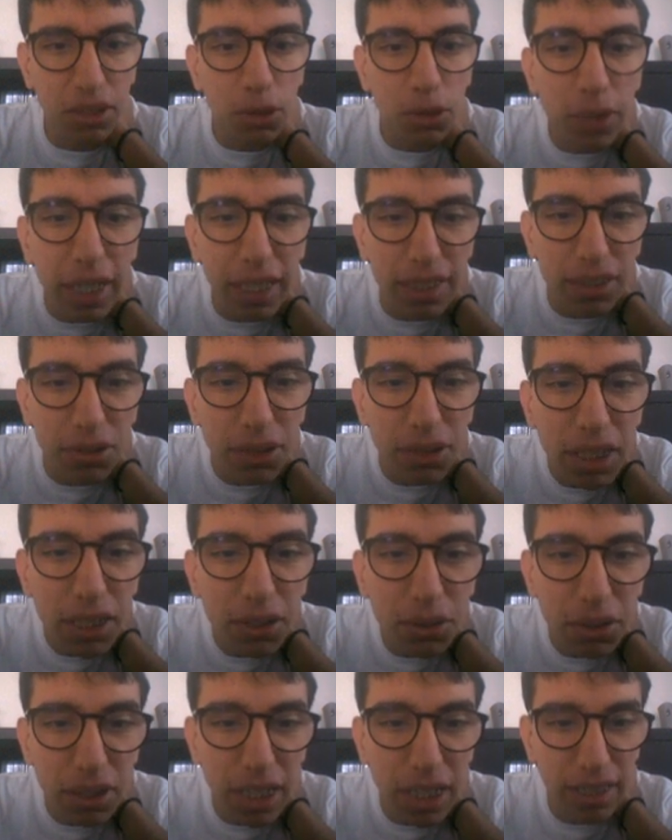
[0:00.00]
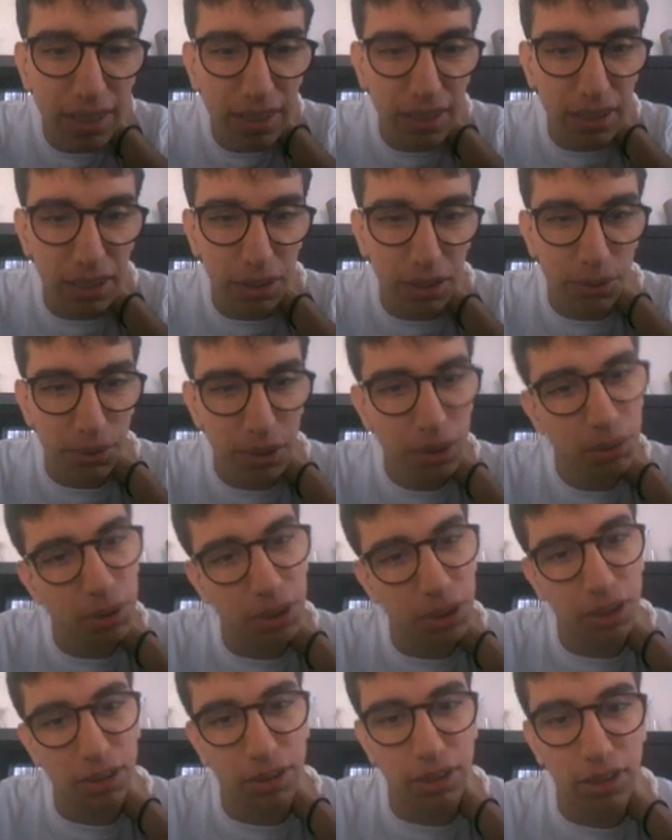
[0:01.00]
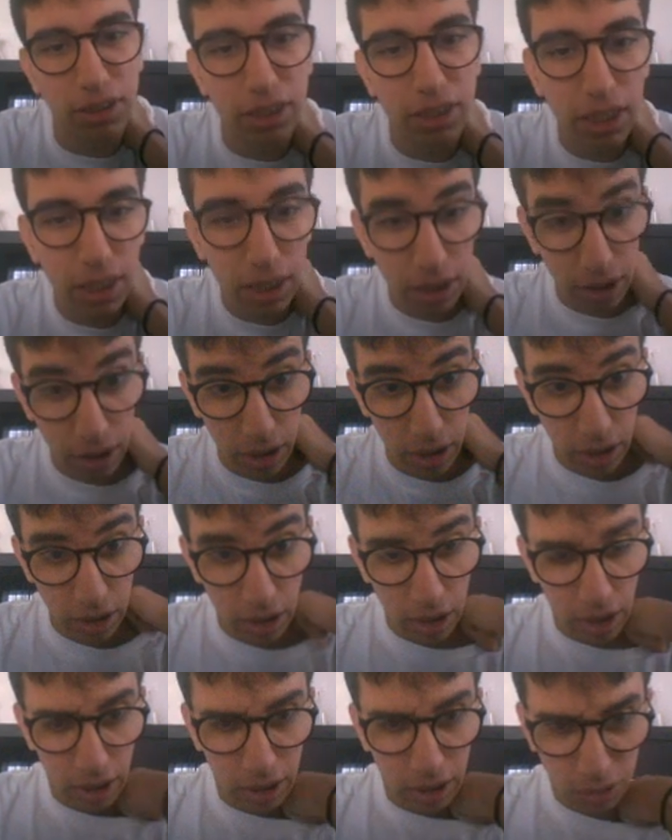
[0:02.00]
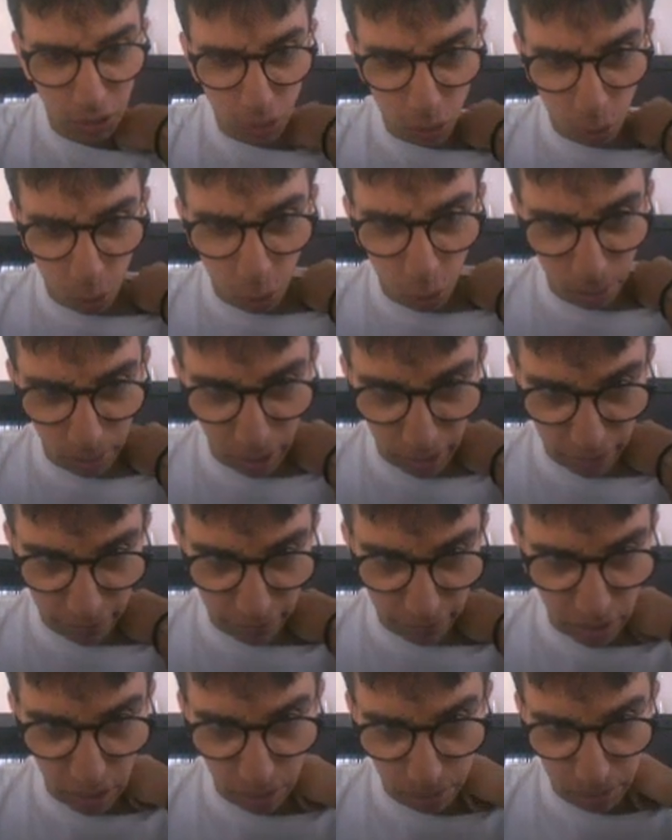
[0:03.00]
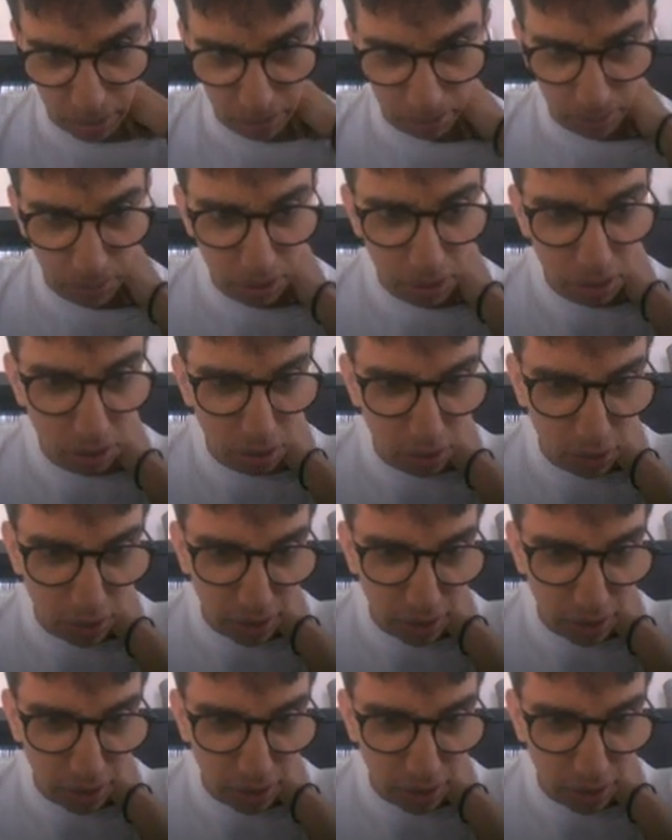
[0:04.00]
Okay, so he goes knight c3, which is a normal developing move.